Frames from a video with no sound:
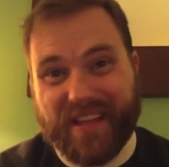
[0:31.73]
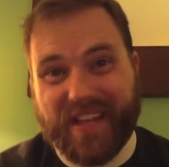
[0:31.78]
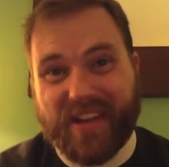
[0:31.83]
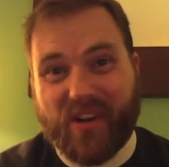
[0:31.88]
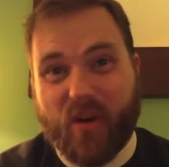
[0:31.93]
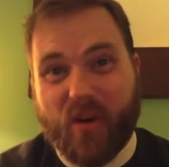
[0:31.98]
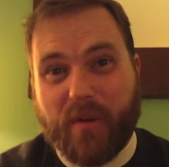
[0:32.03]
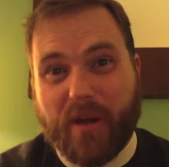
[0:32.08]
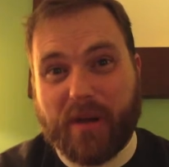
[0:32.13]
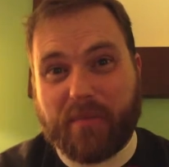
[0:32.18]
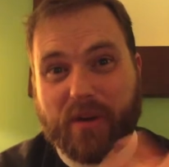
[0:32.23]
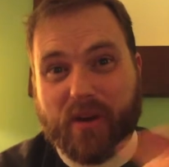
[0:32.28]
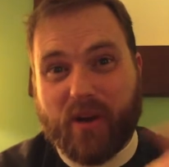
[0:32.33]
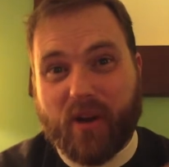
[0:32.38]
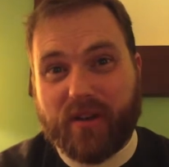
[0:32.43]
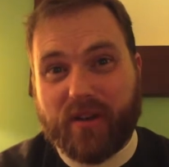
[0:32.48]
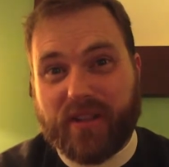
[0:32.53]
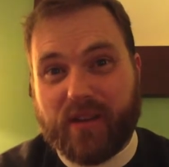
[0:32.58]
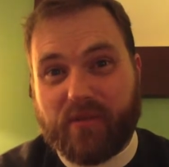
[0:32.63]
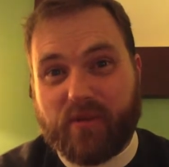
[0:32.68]
And Cormac
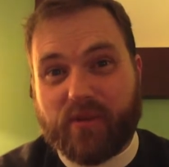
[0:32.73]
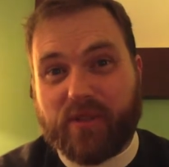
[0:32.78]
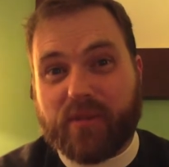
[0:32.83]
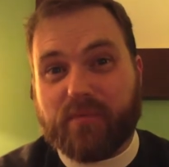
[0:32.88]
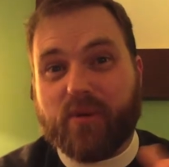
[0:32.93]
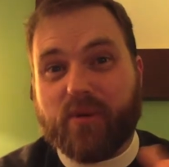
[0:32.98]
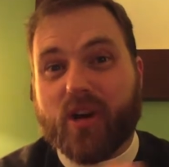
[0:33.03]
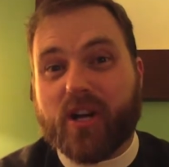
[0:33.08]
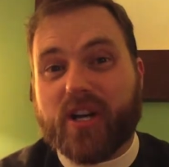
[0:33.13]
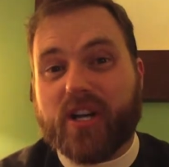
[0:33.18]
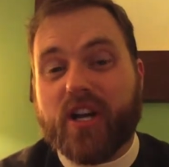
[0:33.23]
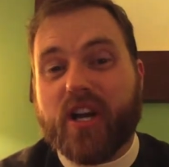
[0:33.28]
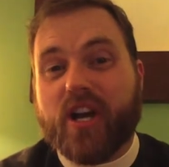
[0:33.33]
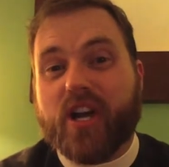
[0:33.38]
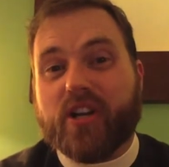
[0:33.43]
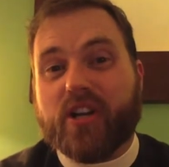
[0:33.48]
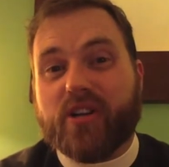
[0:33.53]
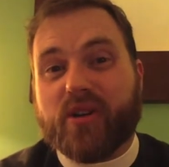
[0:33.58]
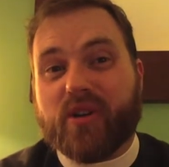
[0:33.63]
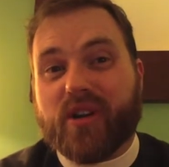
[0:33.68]
McCarthy wrote the book
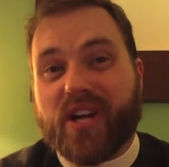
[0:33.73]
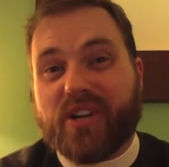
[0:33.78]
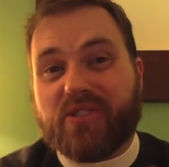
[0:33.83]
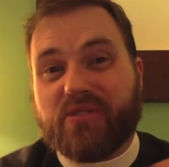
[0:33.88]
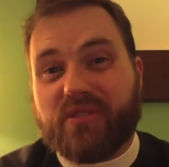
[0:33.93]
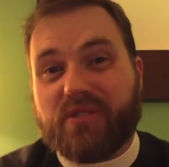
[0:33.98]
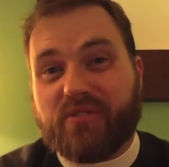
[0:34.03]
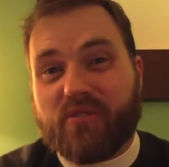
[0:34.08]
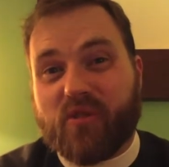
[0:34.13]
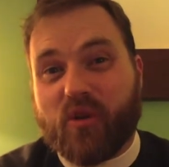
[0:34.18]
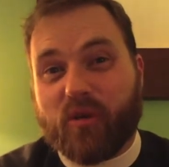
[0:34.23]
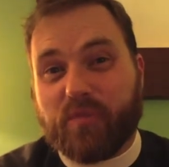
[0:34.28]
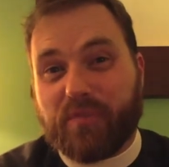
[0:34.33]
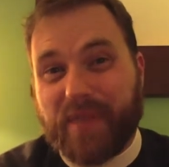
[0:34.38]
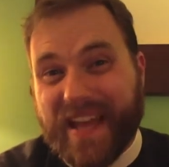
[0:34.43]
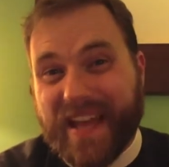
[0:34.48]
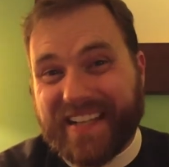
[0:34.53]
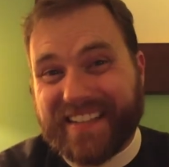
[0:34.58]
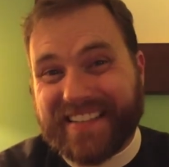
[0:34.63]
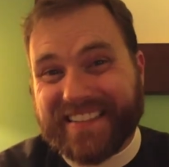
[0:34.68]
No Country for Old
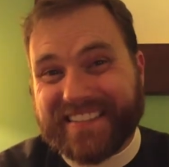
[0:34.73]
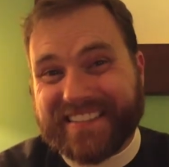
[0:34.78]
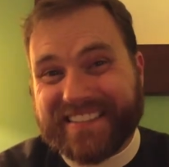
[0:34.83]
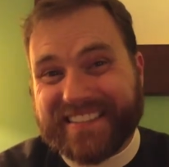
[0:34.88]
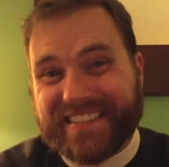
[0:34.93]
Men,